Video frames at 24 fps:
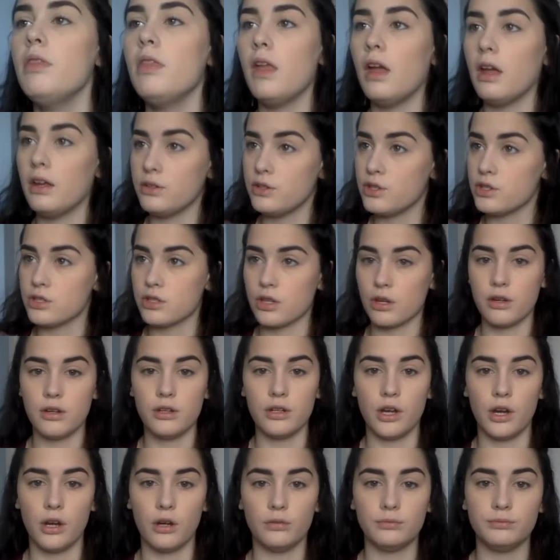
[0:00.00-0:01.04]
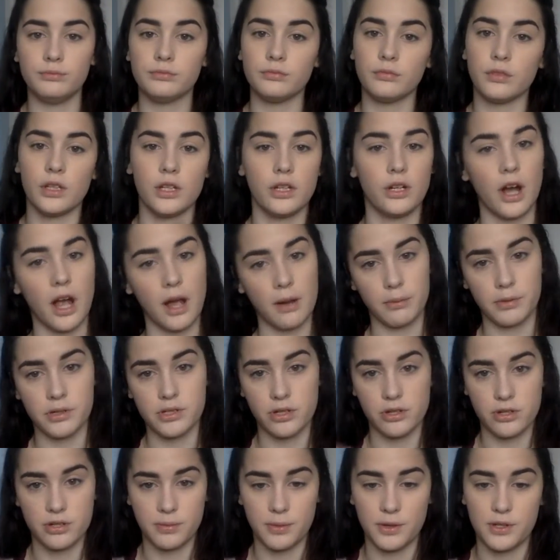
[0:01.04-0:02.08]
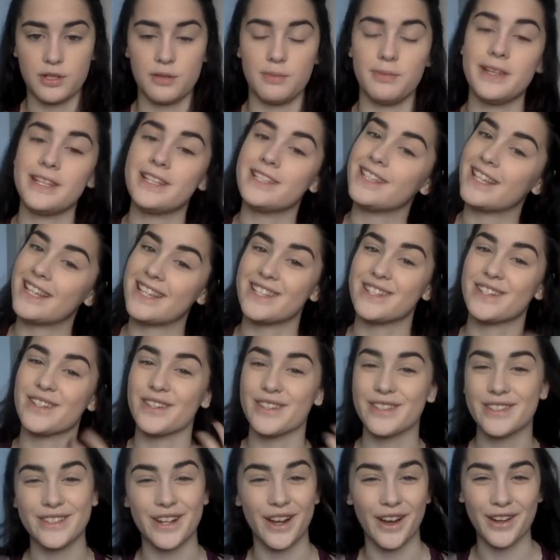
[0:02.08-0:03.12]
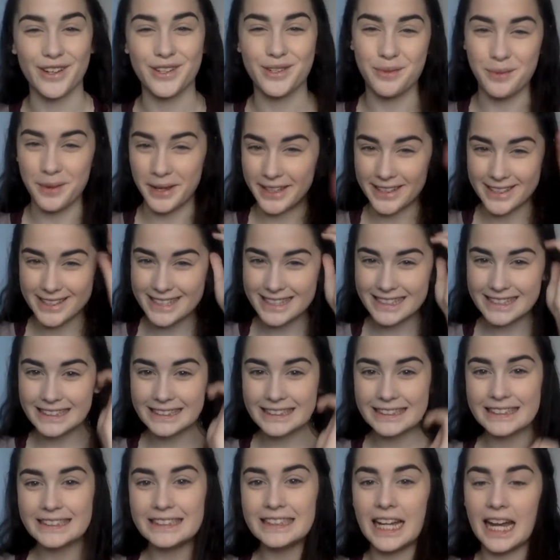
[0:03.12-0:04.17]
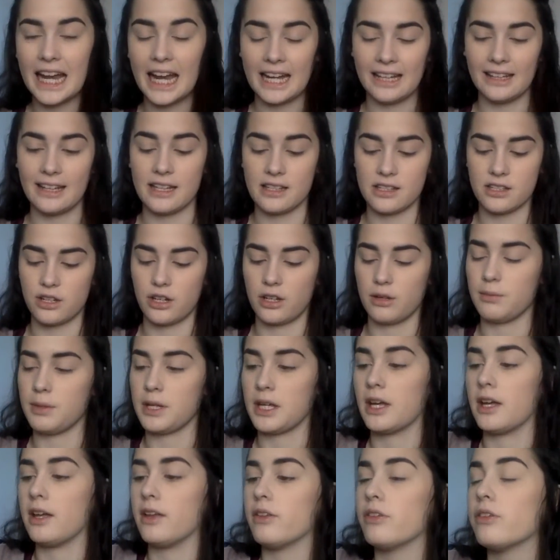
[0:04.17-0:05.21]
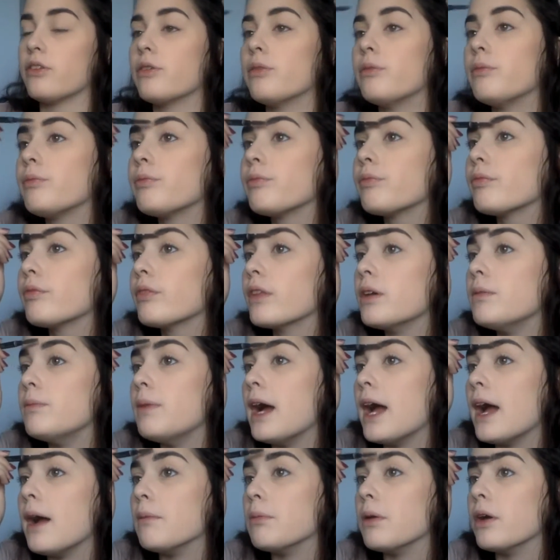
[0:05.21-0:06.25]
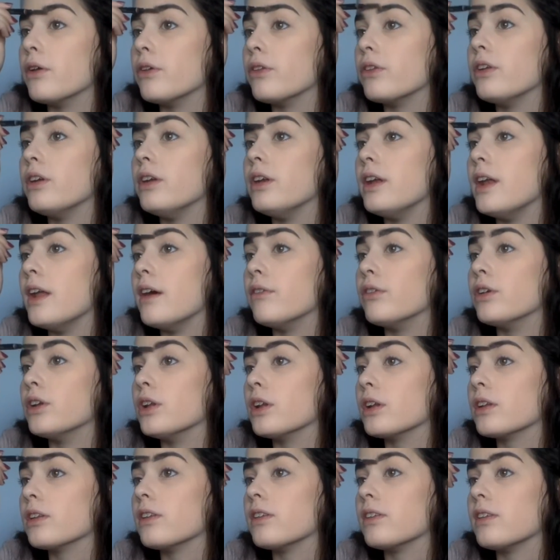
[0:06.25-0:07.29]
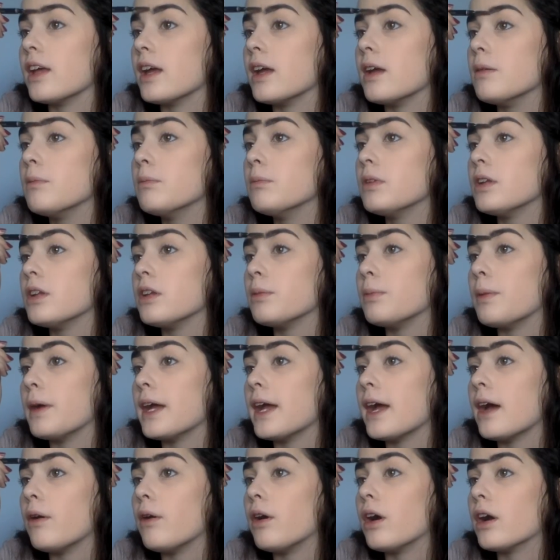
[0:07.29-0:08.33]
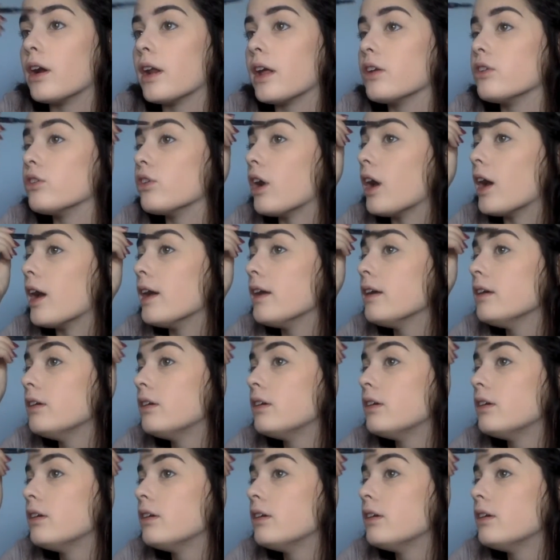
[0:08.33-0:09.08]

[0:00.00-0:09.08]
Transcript: And just so you know, your eyebrows are supposed to be sisters, not twins, and that's good because my eyebrows never look the same despite how hard I try.